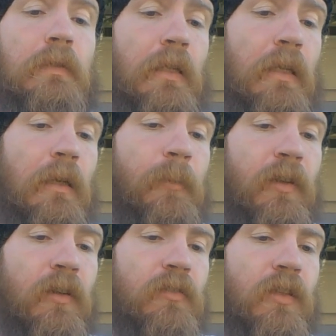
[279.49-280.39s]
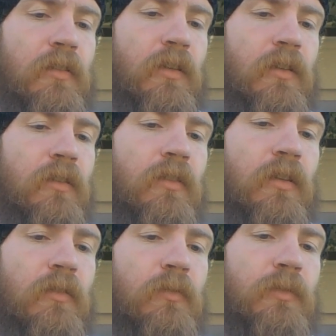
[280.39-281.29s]
Like, I was like, okay,
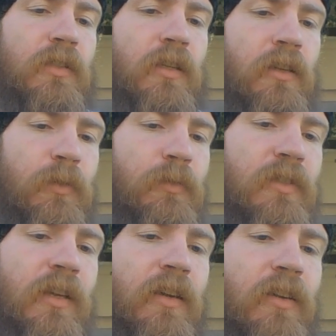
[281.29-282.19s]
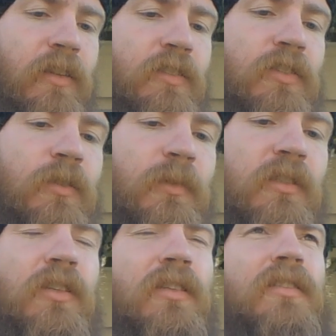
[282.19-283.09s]
what we saying here? And then she showed me
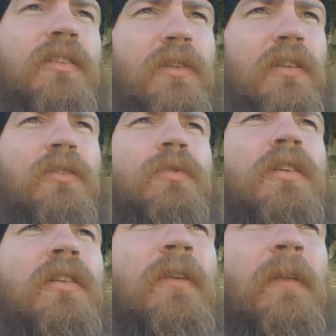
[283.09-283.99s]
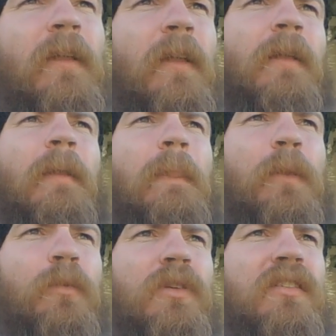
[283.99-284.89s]
John 6:53,
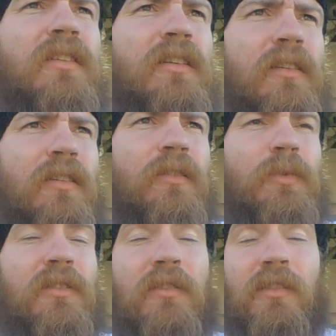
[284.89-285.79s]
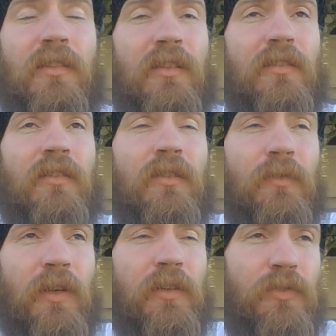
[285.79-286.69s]
which it says,
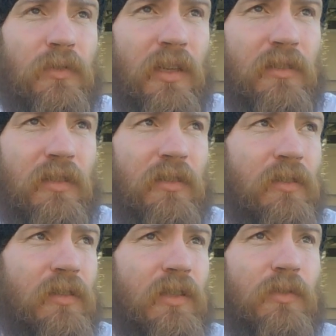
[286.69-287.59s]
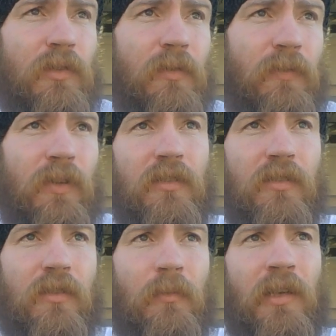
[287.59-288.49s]
very truly I tell you, unless you eat the flesh
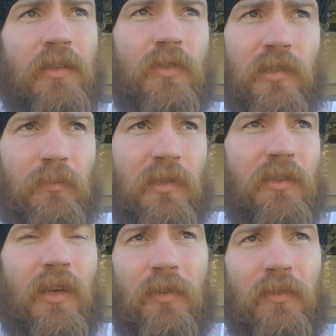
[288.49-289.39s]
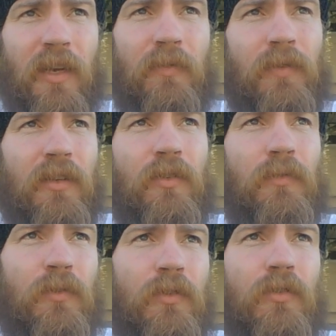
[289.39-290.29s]
of the Son of Man and drink his blood, you have no life in you.
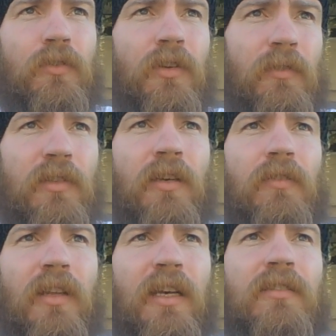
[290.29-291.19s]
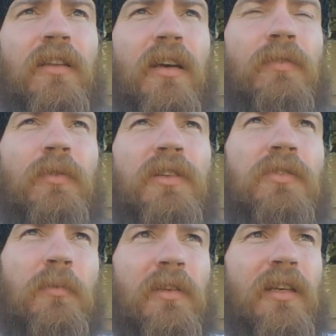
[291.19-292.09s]
If you do, you have everlasting life, and I'll raise
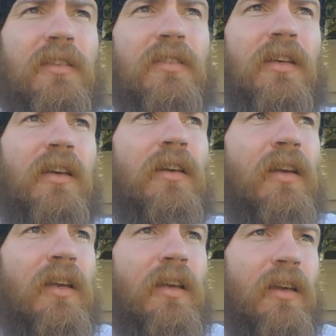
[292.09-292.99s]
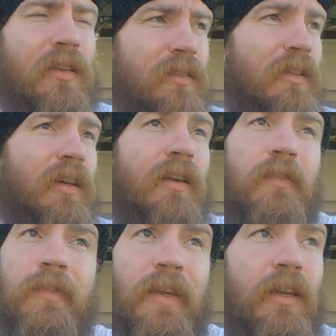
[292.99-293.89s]
you up the last day. And she's like,
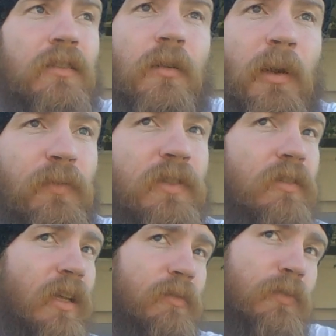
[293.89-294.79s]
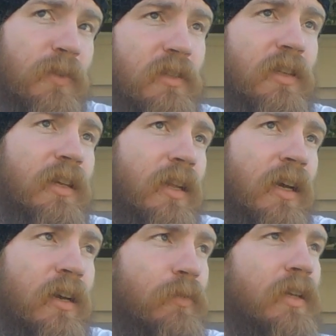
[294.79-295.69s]
he ain't talking about physical life. You're physically
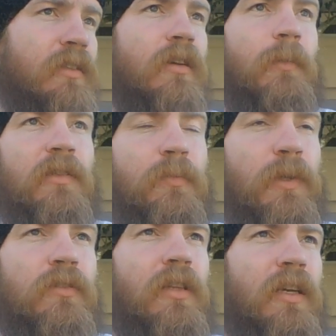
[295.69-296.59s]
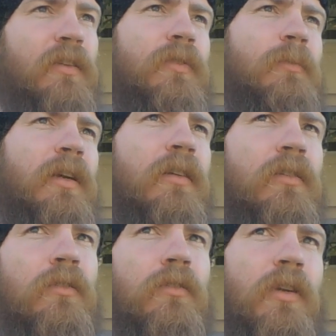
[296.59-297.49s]
alive, right? He's talking about spiritual life. I'm like,
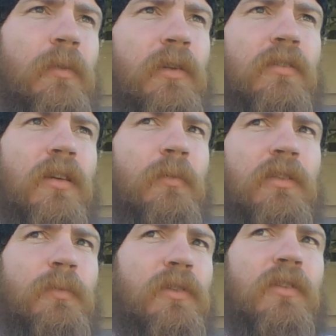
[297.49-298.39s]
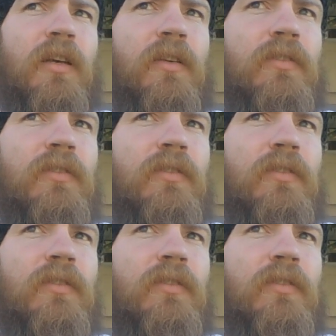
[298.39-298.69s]
oh, crap, he's talking about spiritual life.